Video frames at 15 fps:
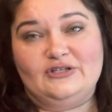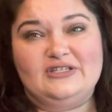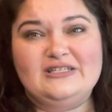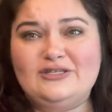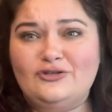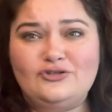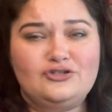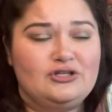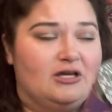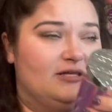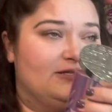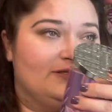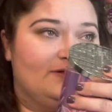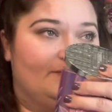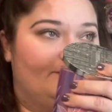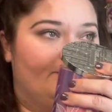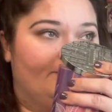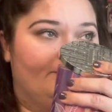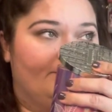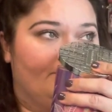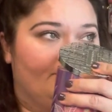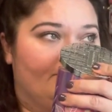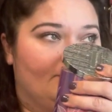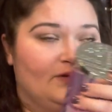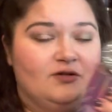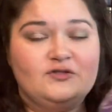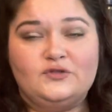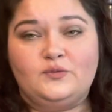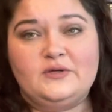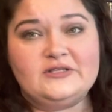This is just
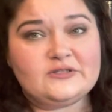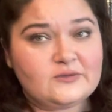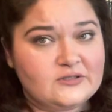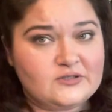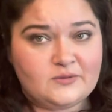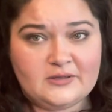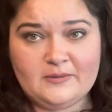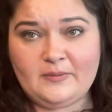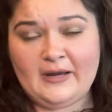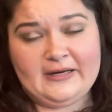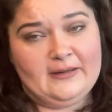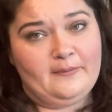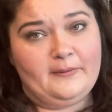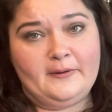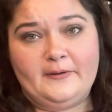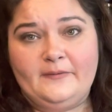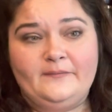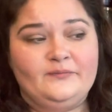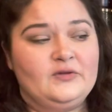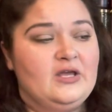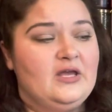sweet, sweet, sweet pineapple.